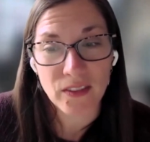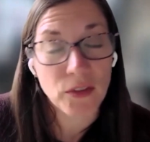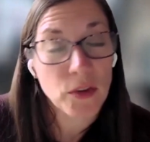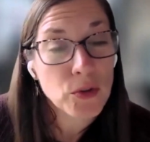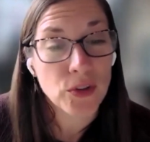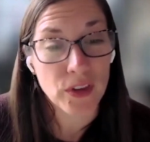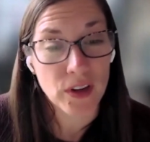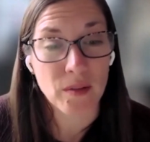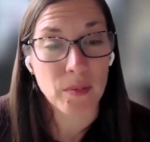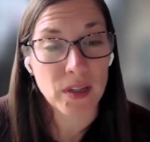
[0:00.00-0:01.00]
future
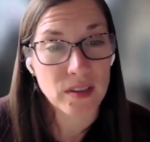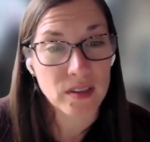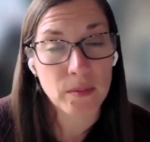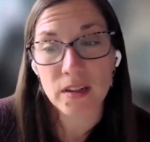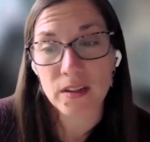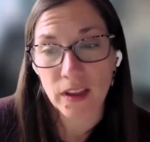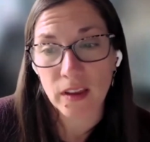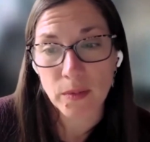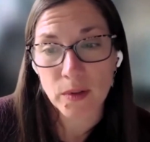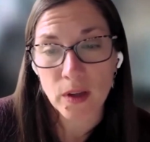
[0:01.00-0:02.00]
therapies to be
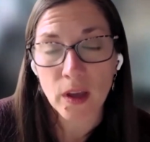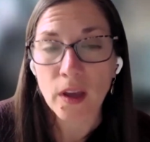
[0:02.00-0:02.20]
developed,